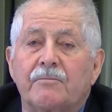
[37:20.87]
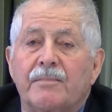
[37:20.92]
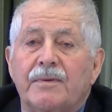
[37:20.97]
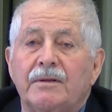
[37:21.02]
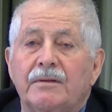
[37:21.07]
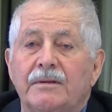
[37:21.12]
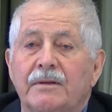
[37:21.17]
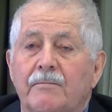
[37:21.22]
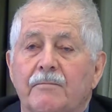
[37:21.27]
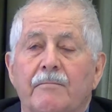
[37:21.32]

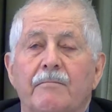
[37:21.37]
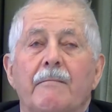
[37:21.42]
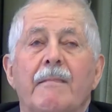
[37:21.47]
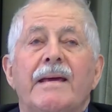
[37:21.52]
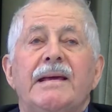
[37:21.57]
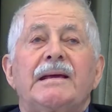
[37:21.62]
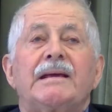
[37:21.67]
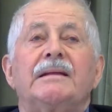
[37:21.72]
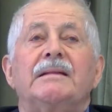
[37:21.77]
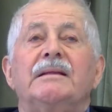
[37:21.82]
building,
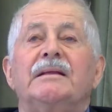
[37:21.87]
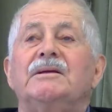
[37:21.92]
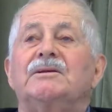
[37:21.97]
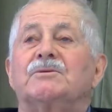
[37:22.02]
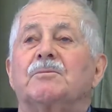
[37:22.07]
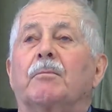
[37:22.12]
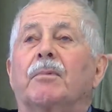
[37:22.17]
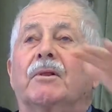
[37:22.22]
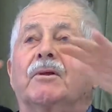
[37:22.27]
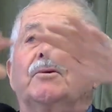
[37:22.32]
making
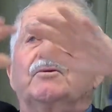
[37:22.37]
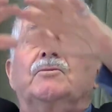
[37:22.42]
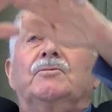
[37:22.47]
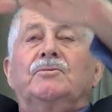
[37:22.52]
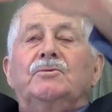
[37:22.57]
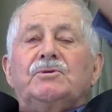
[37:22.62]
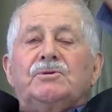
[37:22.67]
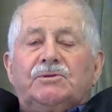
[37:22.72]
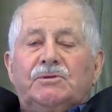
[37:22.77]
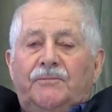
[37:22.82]
these
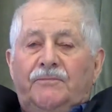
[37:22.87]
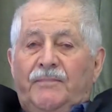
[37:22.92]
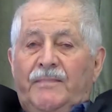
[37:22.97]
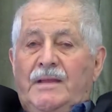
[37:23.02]
balloons